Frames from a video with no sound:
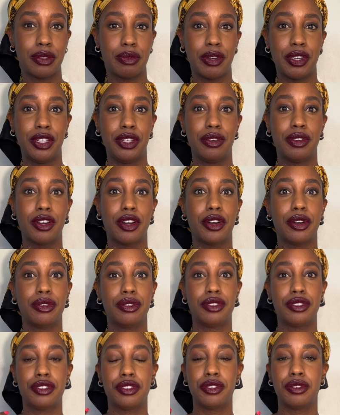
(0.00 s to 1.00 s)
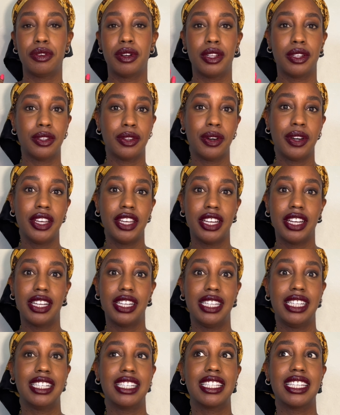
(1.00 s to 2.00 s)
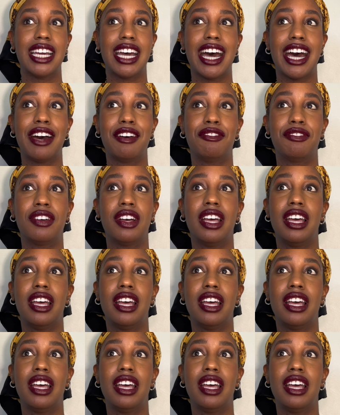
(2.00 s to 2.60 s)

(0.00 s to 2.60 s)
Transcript: When you go to a lawyer, he doesn't have